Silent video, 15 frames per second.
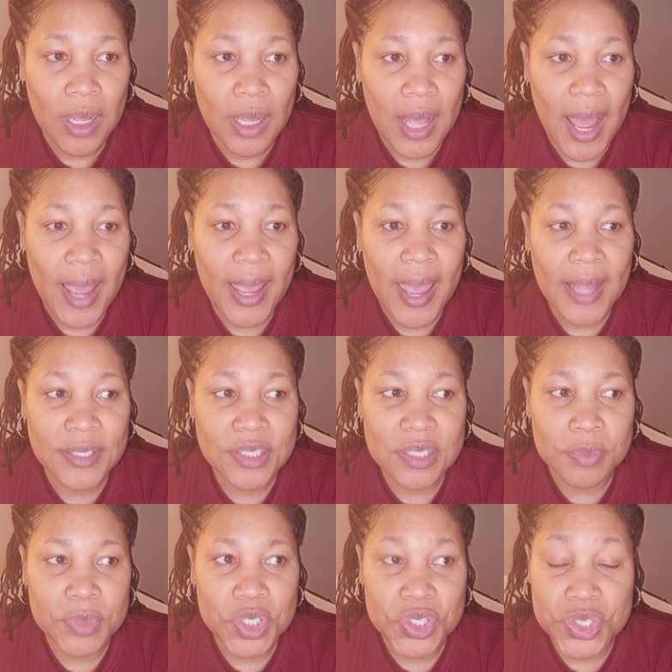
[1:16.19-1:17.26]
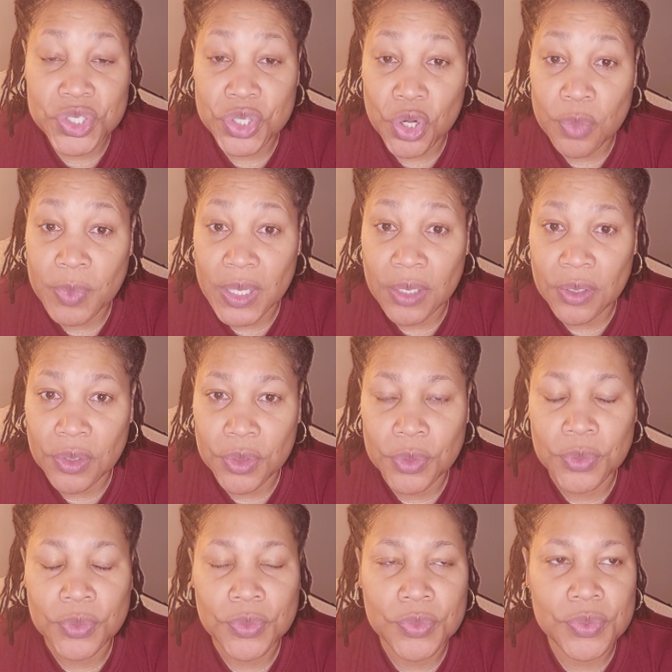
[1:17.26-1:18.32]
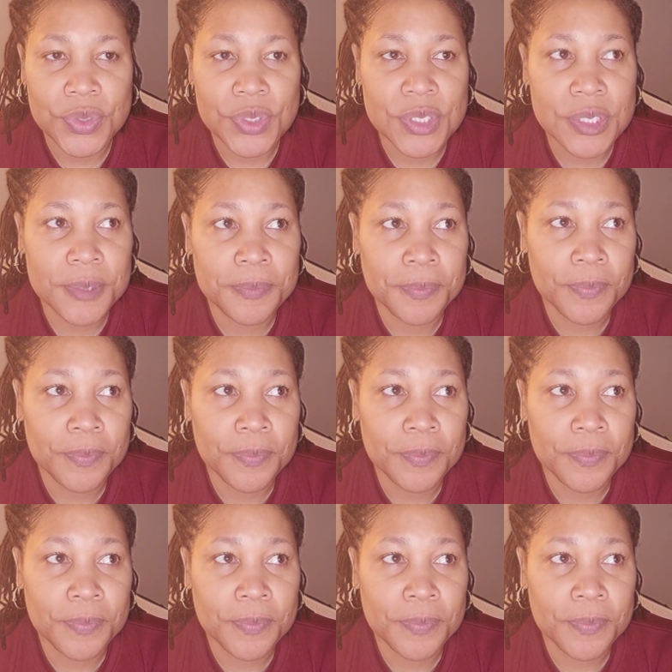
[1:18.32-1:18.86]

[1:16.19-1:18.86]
I had some disturbing news